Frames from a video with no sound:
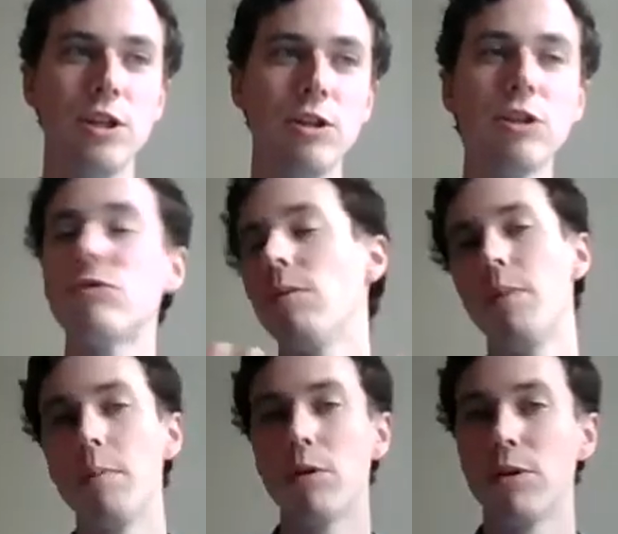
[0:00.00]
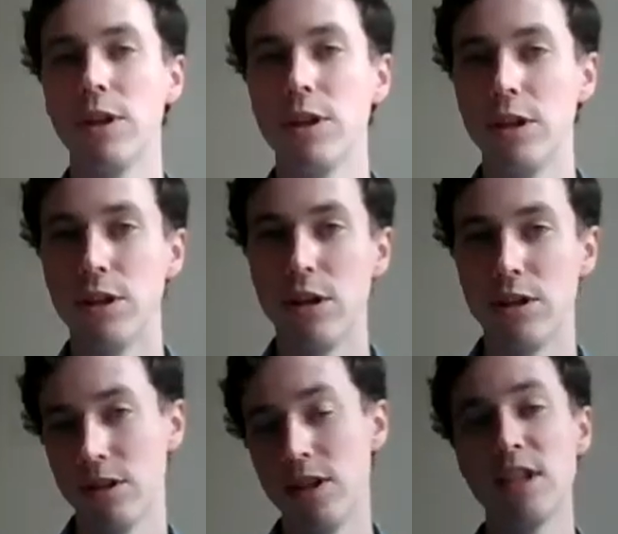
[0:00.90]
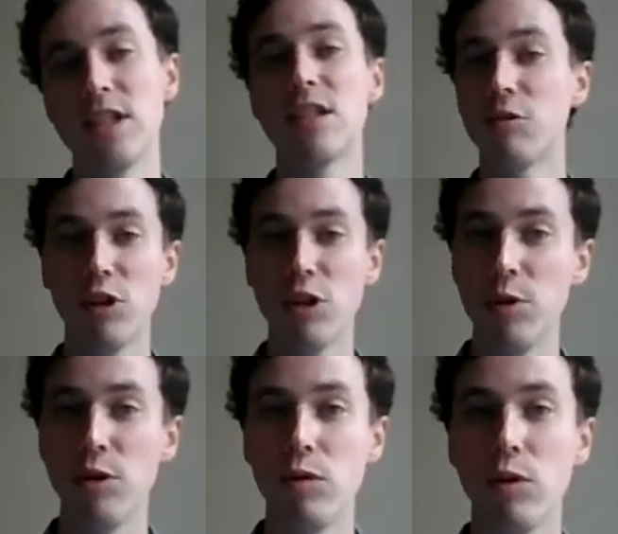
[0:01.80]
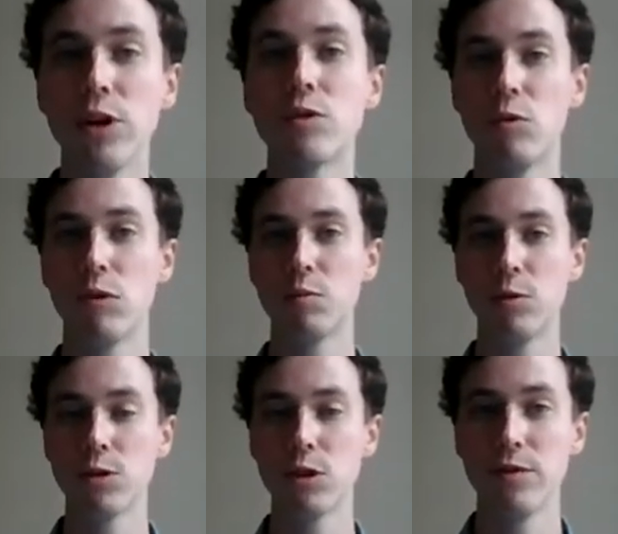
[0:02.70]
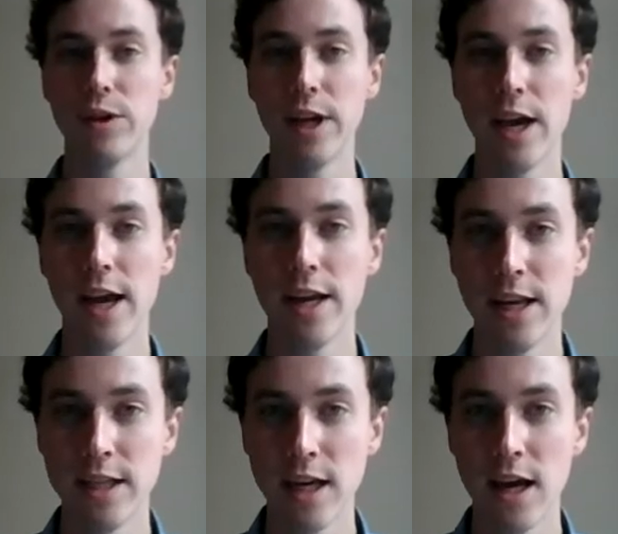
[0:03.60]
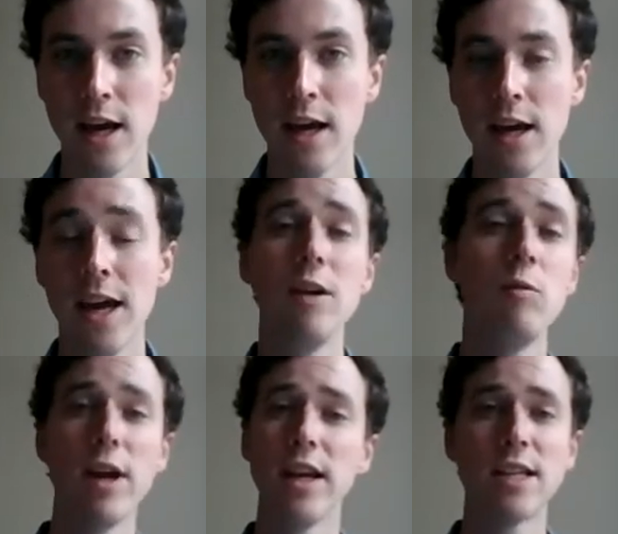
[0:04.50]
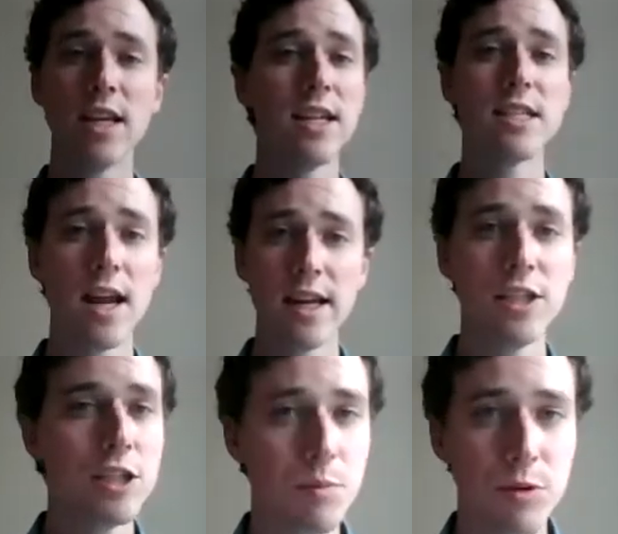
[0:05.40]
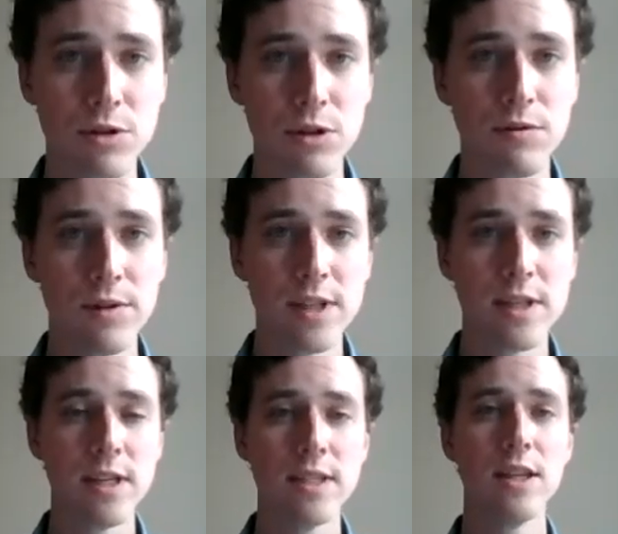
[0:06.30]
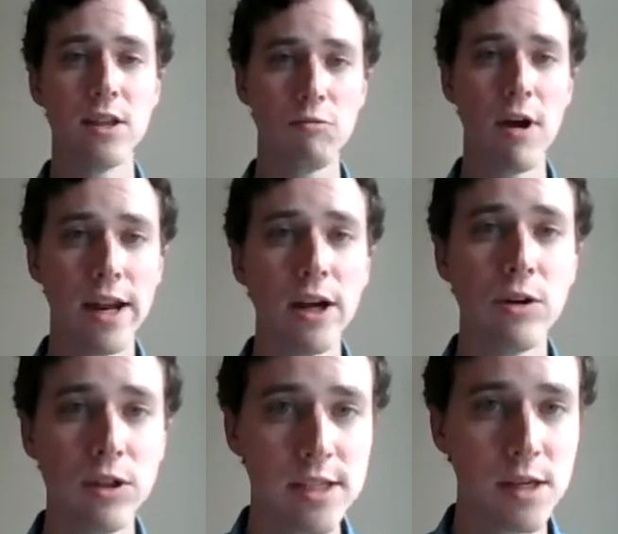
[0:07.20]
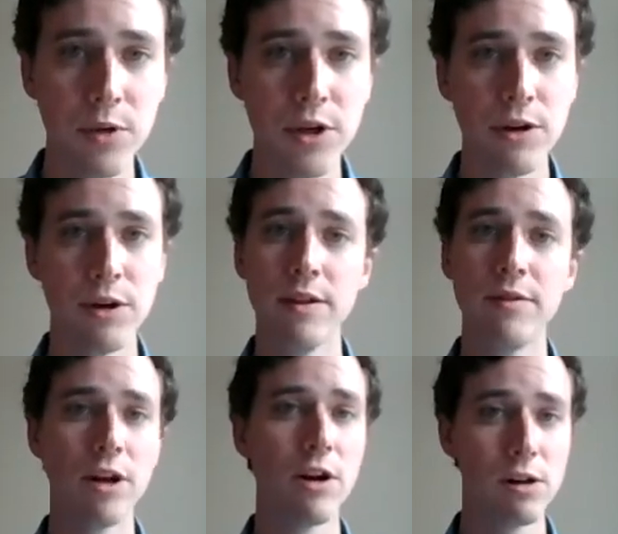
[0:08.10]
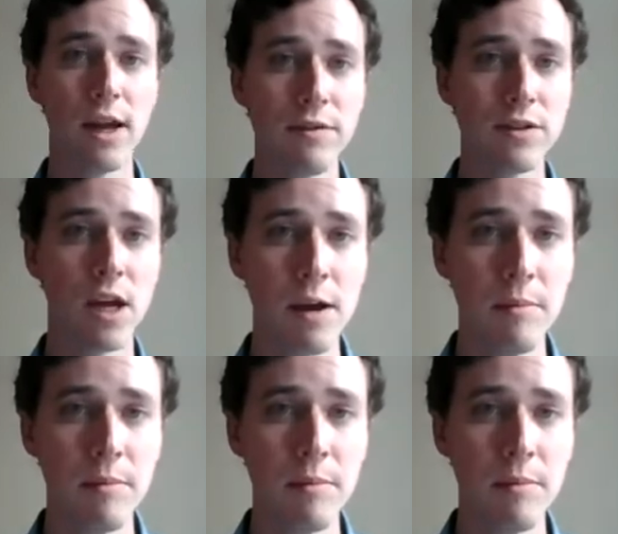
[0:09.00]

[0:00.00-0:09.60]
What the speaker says: just remember that this is something really beautiful. It's worth preserving, and it's not easy to preserve. It's in threat. It could disappear even in our lifetime.